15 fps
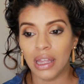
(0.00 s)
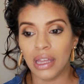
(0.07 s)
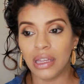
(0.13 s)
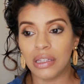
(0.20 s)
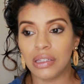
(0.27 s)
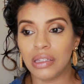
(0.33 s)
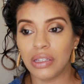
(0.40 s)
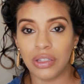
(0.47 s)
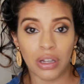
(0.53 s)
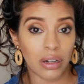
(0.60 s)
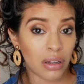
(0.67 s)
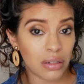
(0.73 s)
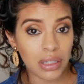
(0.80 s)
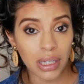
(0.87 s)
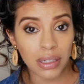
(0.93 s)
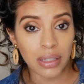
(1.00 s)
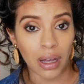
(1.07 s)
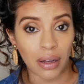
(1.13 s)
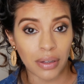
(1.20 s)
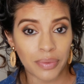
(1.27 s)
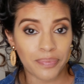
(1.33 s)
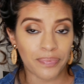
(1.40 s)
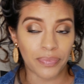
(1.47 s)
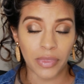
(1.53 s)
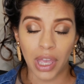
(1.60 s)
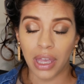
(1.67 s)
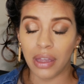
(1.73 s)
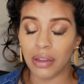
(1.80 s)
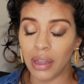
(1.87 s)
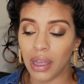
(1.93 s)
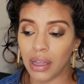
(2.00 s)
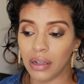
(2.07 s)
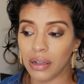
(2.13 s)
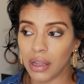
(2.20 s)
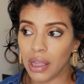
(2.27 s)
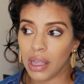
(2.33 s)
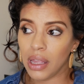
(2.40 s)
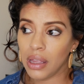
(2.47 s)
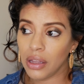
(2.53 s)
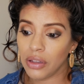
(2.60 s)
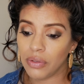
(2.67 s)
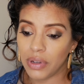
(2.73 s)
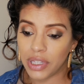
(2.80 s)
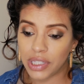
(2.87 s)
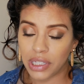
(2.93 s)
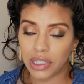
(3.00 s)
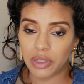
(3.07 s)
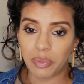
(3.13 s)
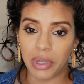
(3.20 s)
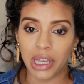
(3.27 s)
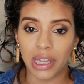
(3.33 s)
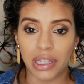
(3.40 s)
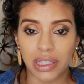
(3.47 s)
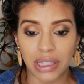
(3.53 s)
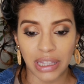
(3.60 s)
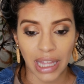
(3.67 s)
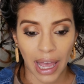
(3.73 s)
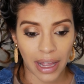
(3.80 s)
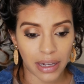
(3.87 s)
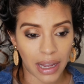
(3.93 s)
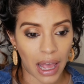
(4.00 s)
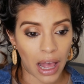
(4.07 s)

is to start on TikTok. Okay. And the reason is because that